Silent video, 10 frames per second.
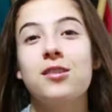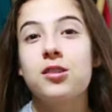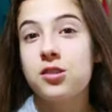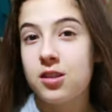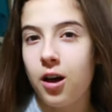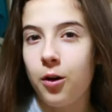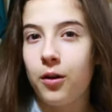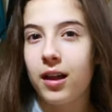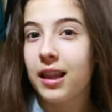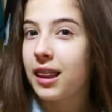
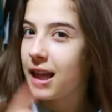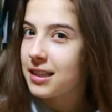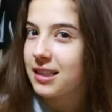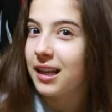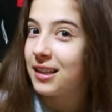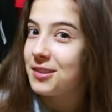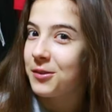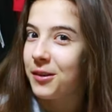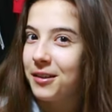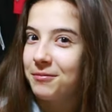So let's get
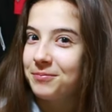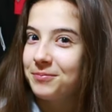into it.